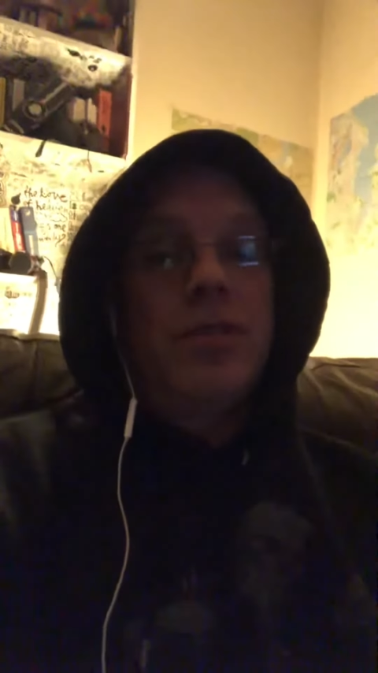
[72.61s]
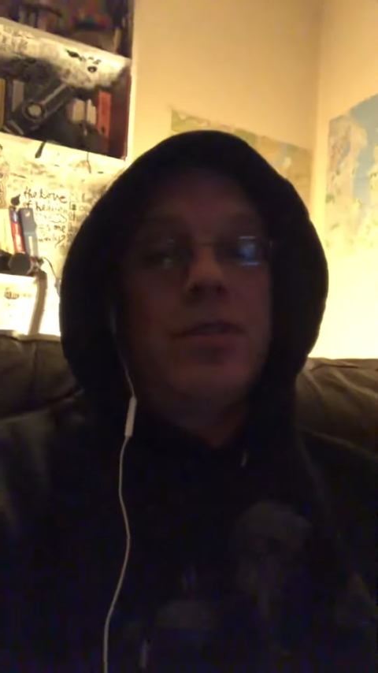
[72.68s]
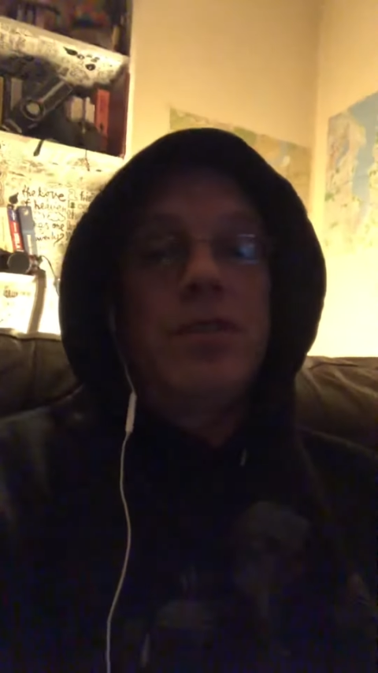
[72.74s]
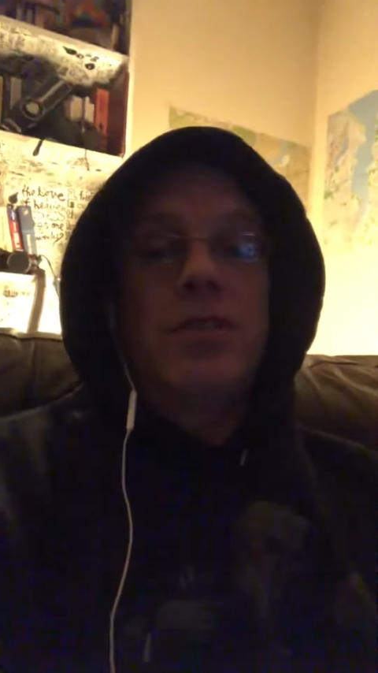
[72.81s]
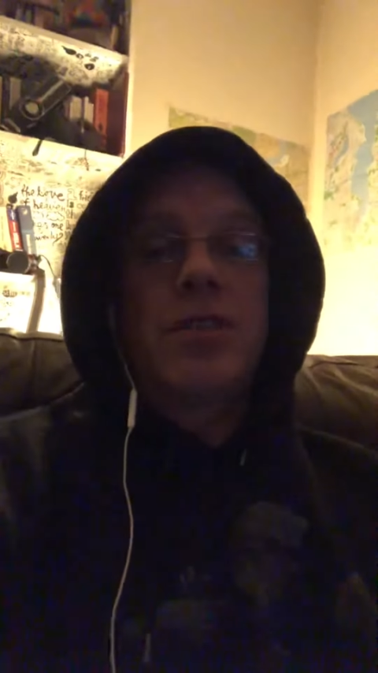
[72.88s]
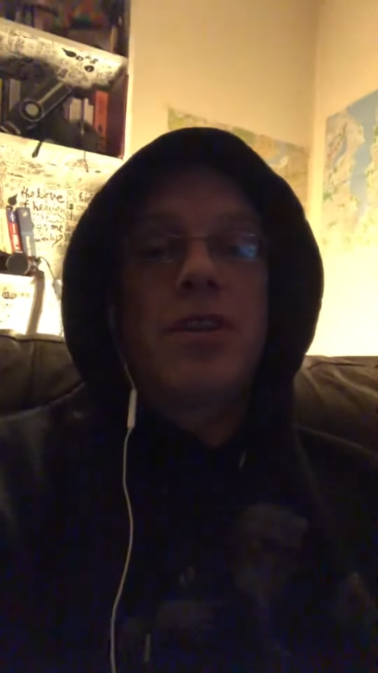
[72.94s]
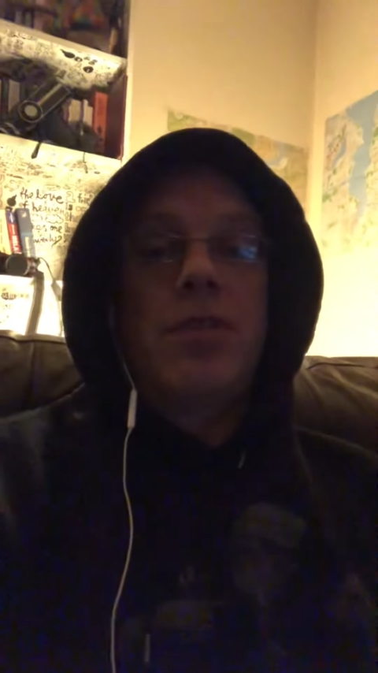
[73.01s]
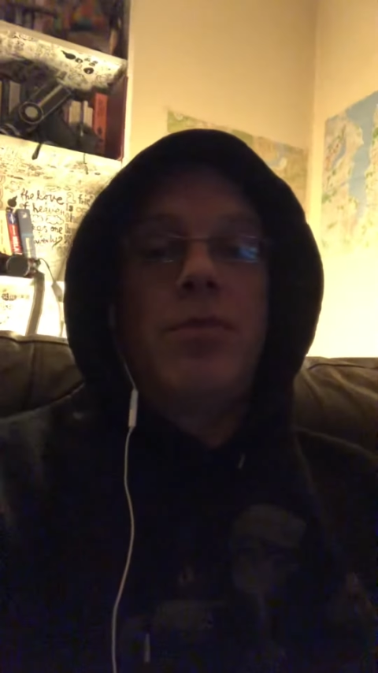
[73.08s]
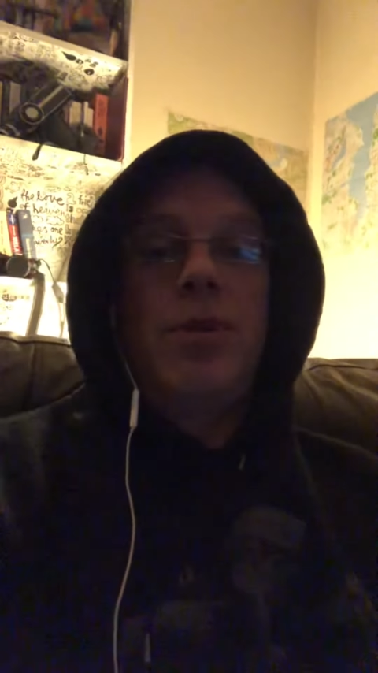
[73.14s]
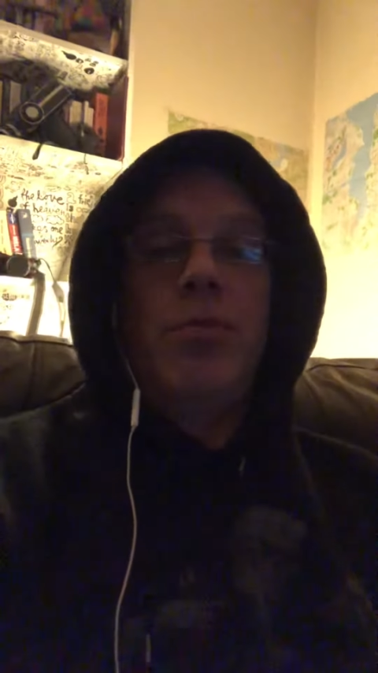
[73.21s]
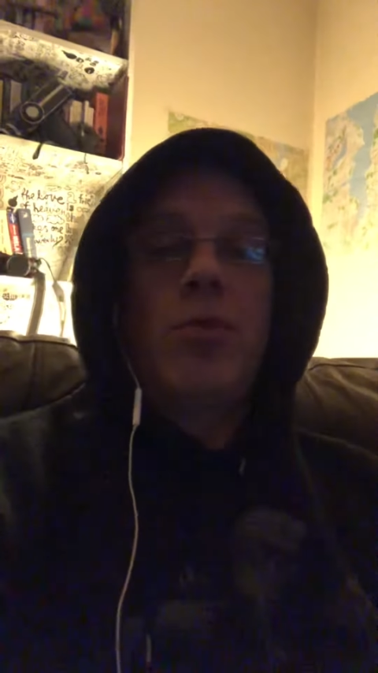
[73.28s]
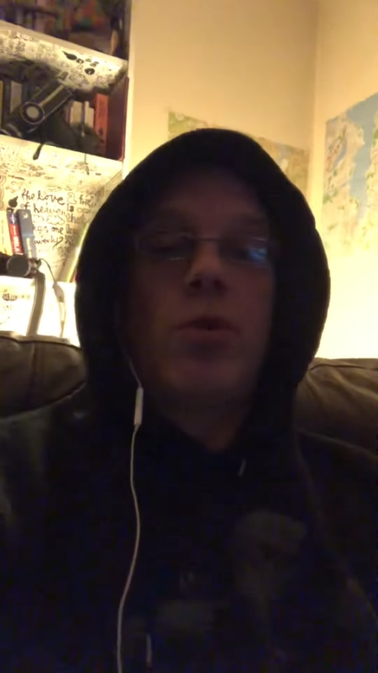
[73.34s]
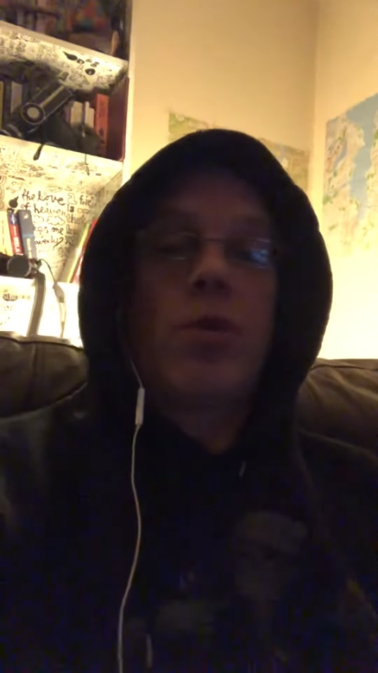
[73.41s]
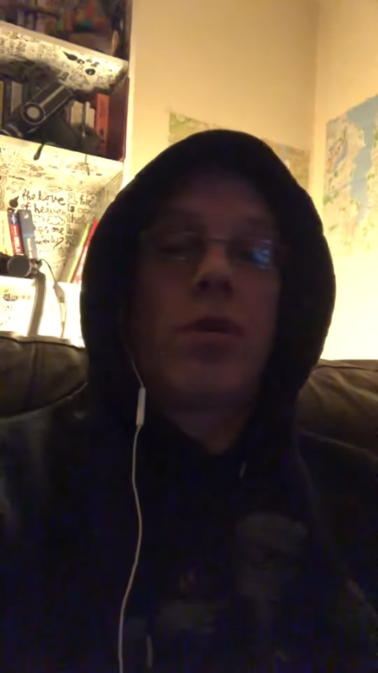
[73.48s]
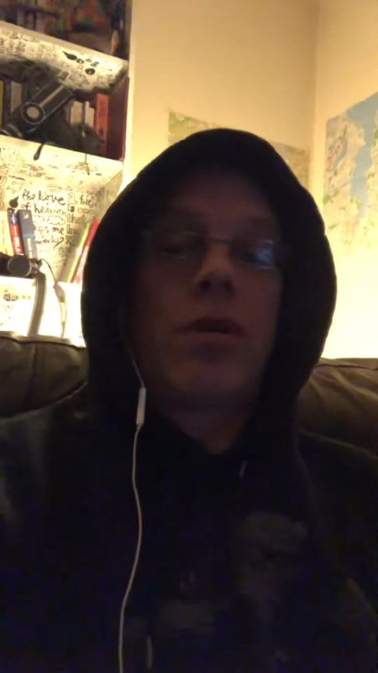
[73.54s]
there's gonna be
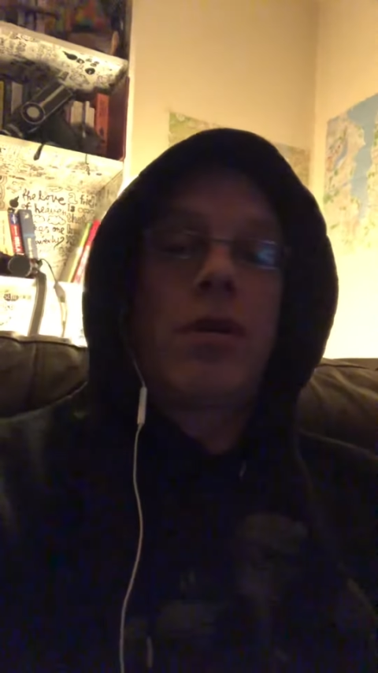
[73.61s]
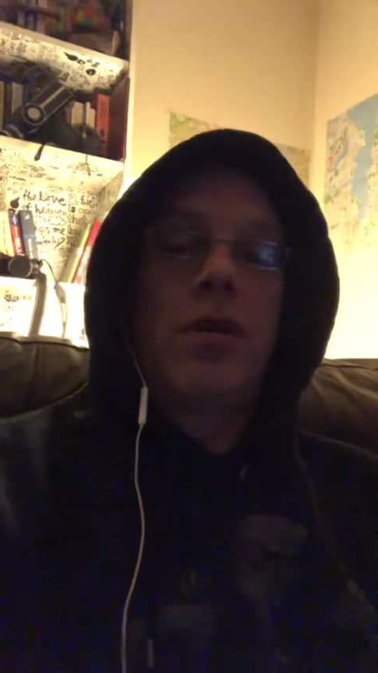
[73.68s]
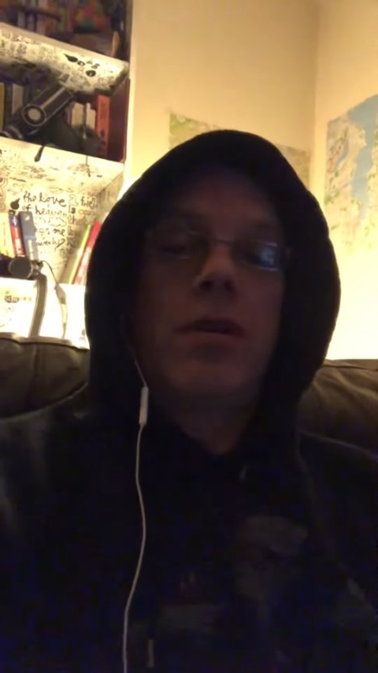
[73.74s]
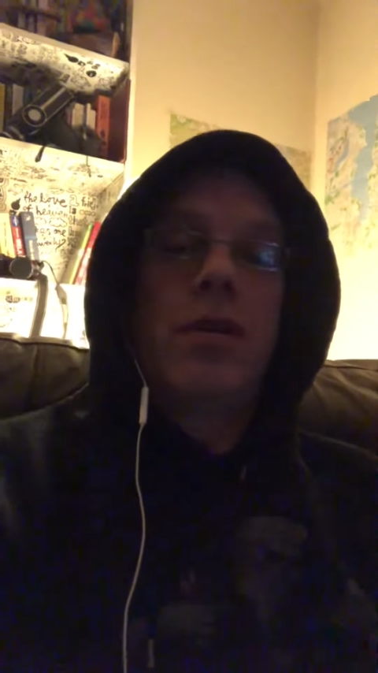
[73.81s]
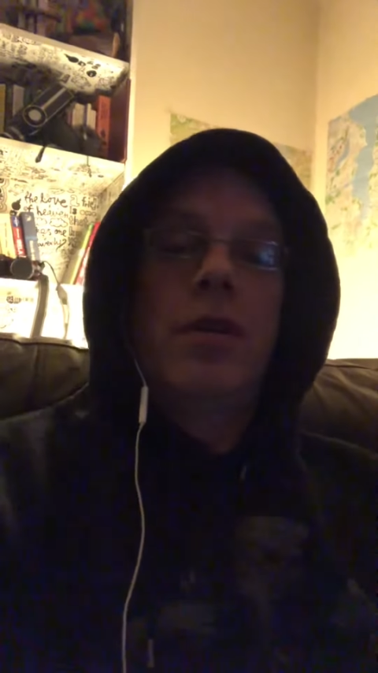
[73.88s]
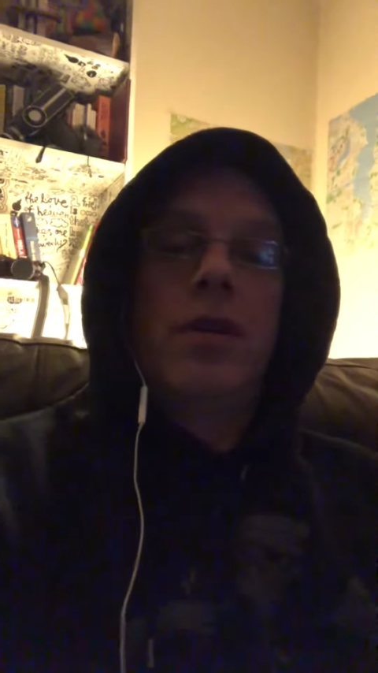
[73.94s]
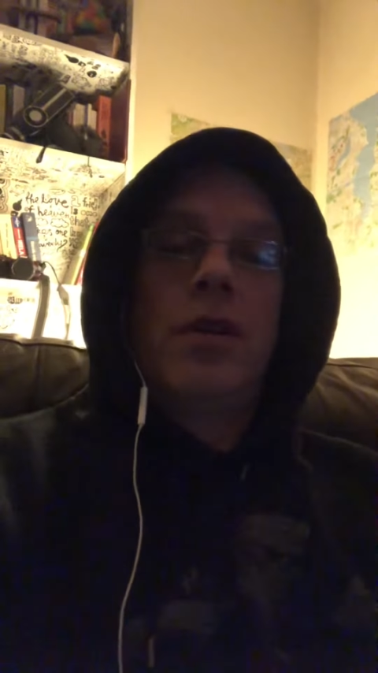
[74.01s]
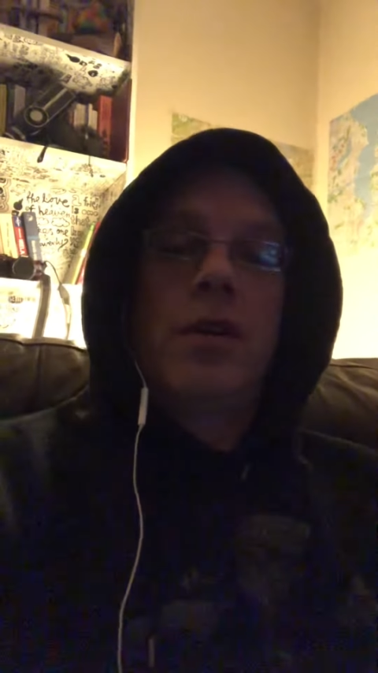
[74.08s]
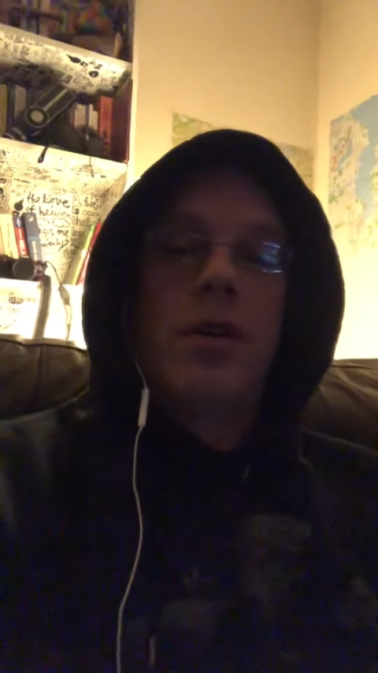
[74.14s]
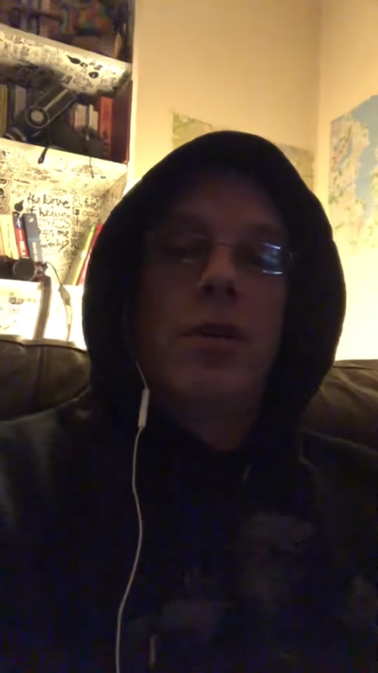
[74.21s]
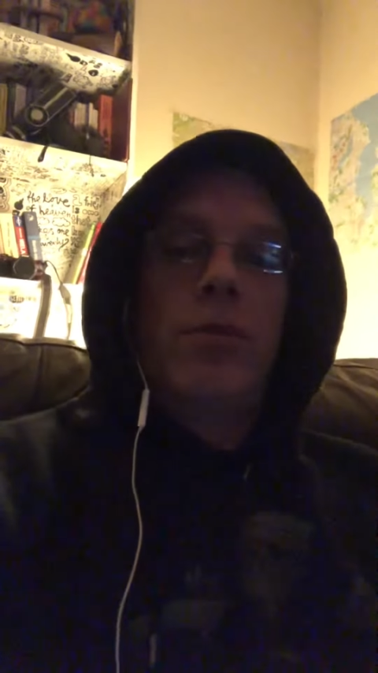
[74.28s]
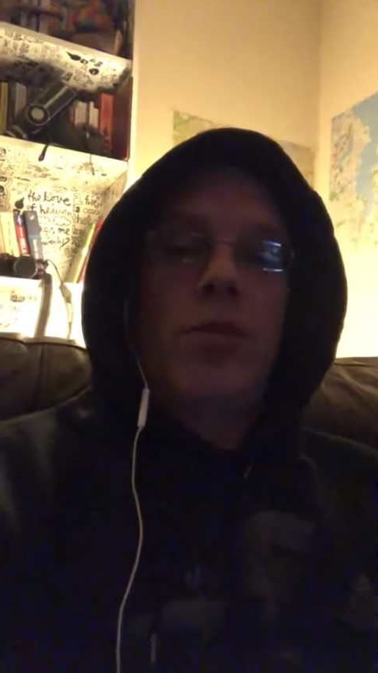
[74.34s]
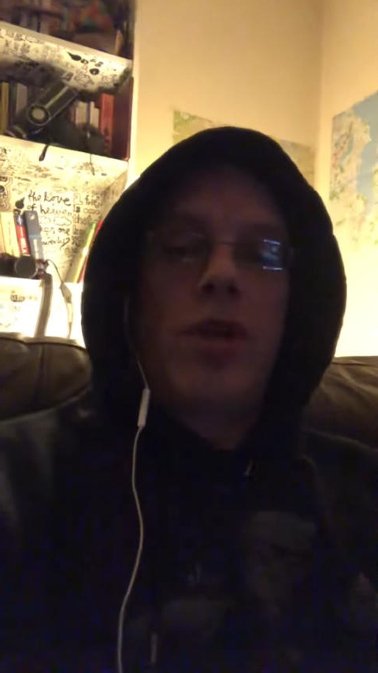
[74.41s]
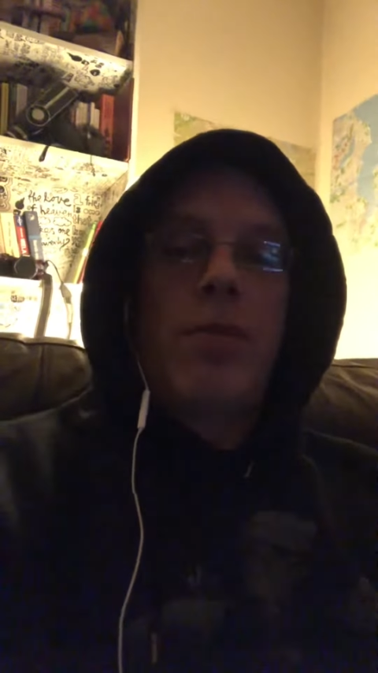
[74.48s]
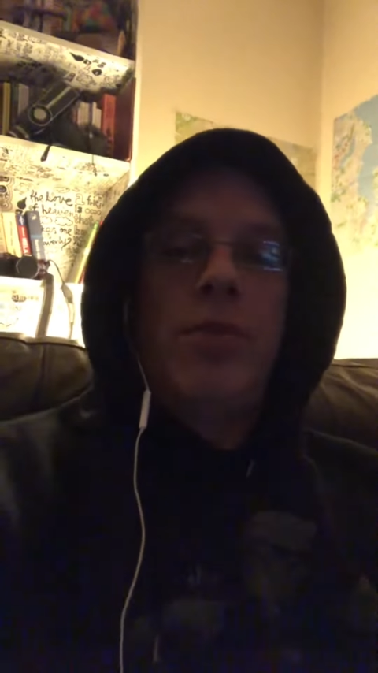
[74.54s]
more
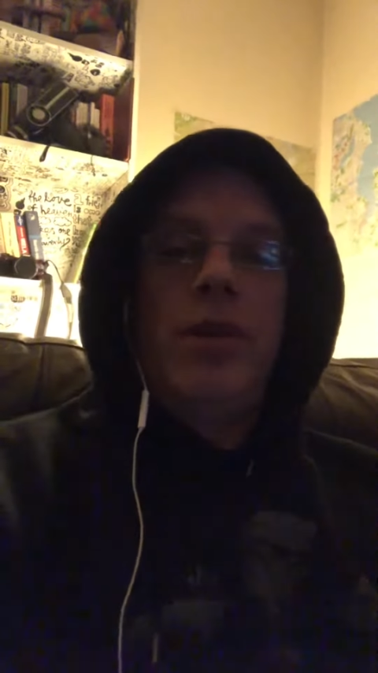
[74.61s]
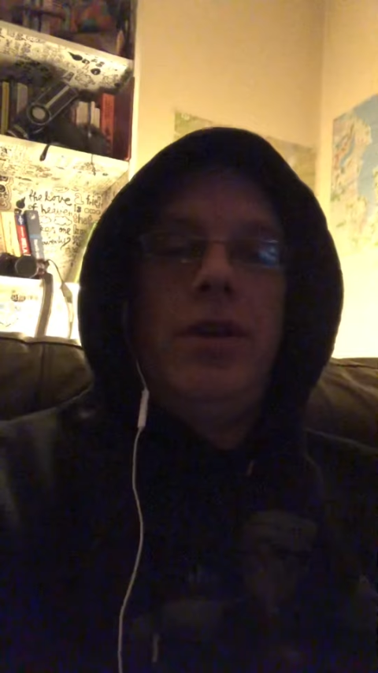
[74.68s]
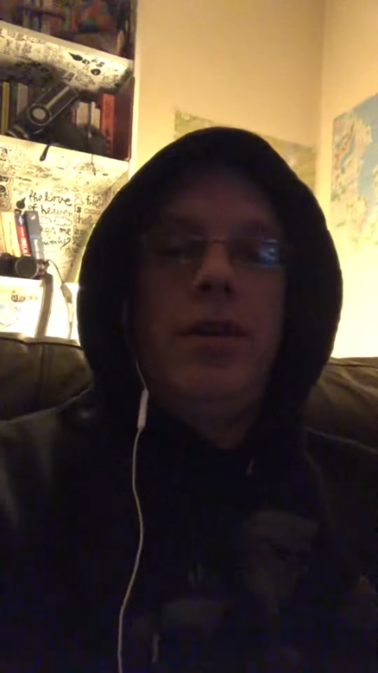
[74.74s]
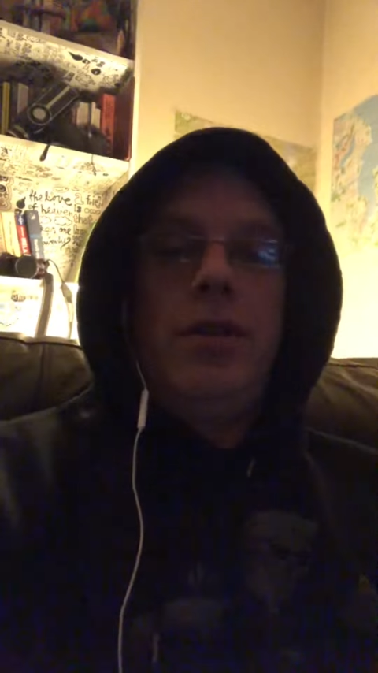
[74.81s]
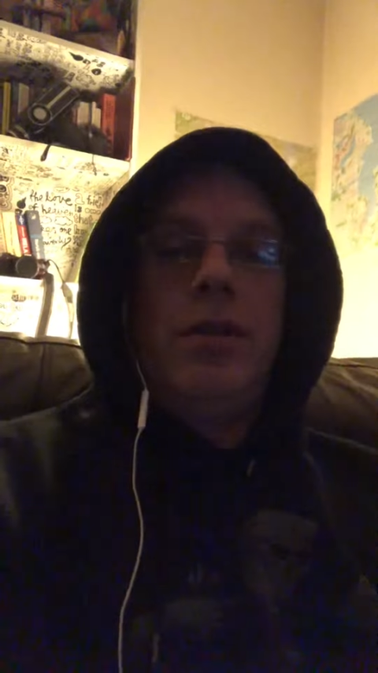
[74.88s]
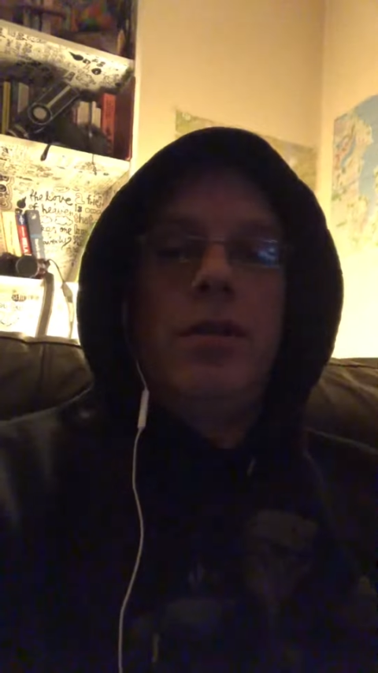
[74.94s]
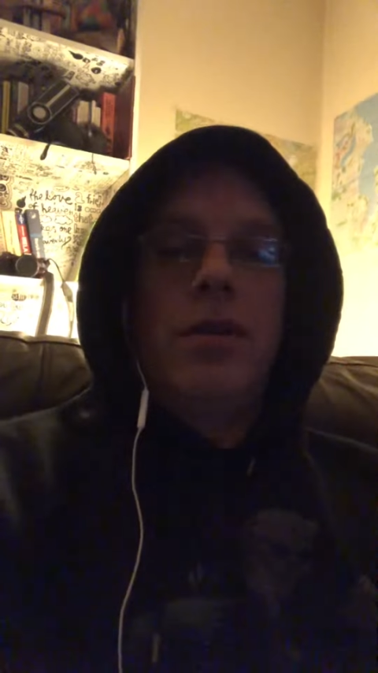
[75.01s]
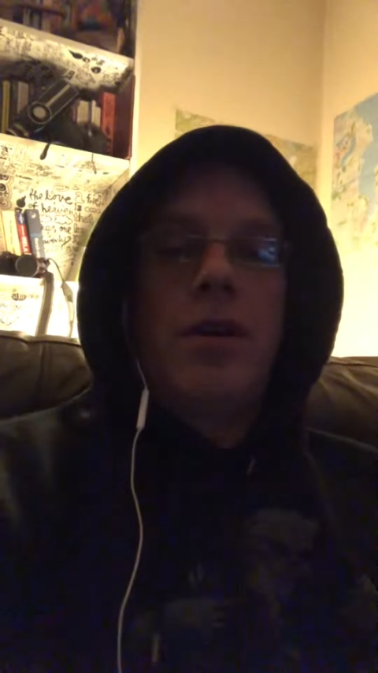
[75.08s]
probably.